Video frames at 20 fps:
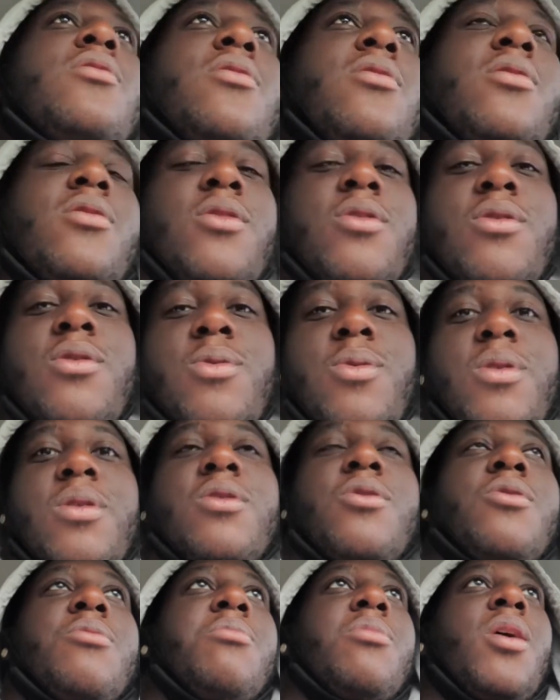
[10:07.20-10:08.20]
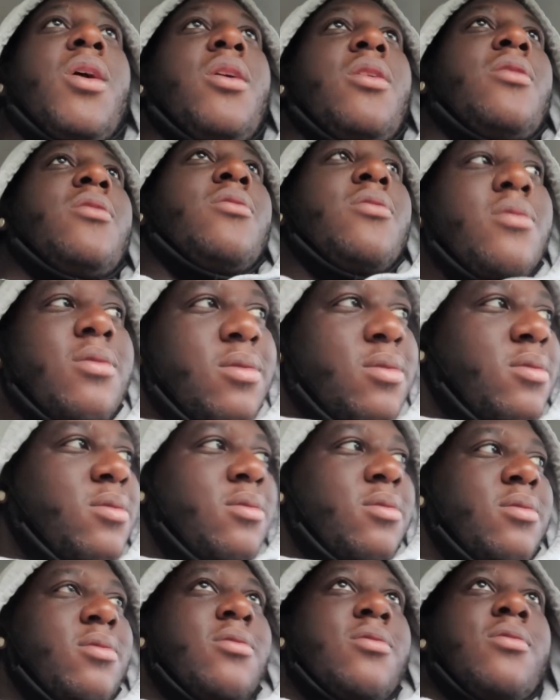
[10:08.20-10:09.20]
You don't want on a bike.
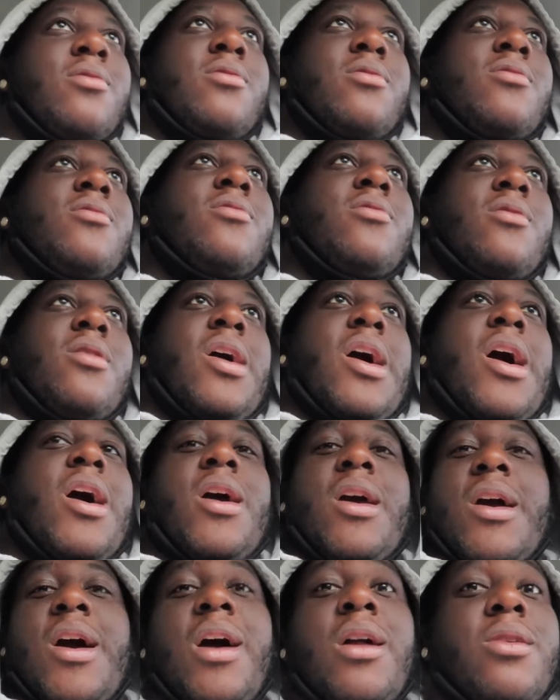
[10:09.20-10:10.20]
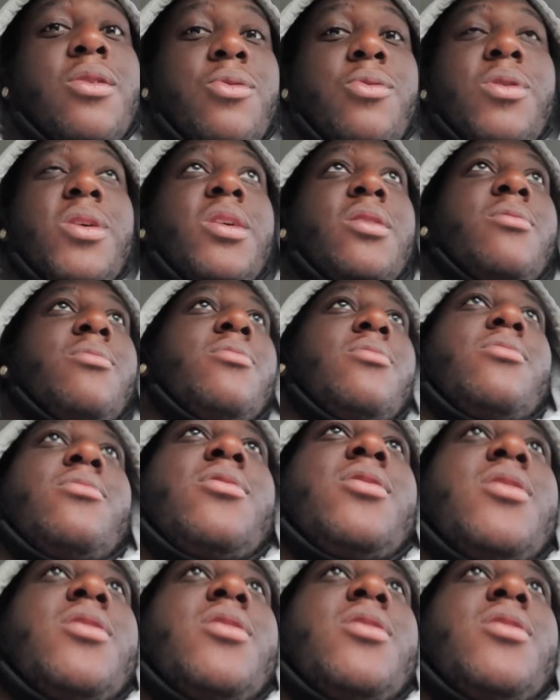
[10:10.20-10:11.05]
I got the whip. You